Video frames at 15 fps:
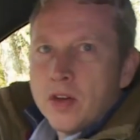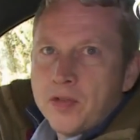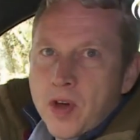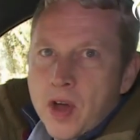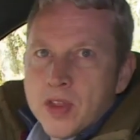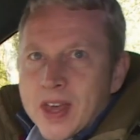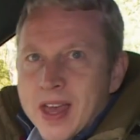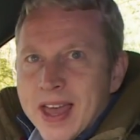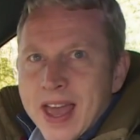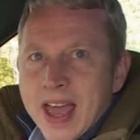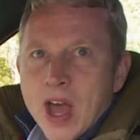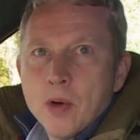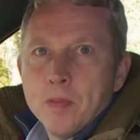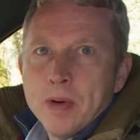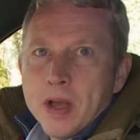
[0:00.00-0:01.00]
Further
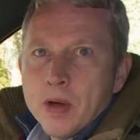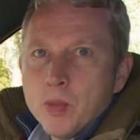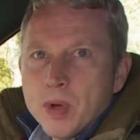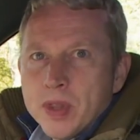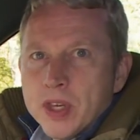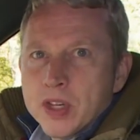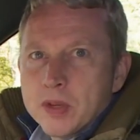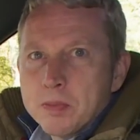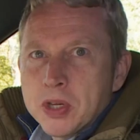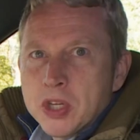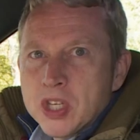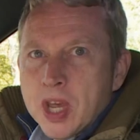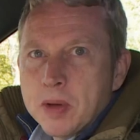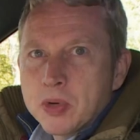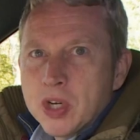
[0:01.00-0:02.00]
helping with this
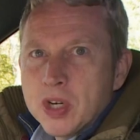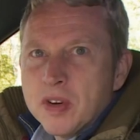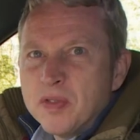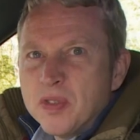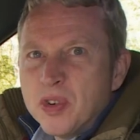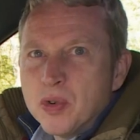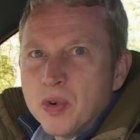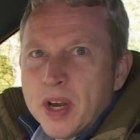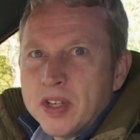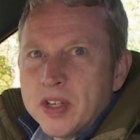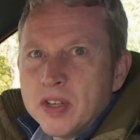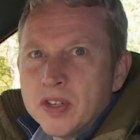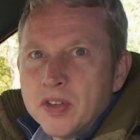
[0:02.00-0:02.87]
perception of greater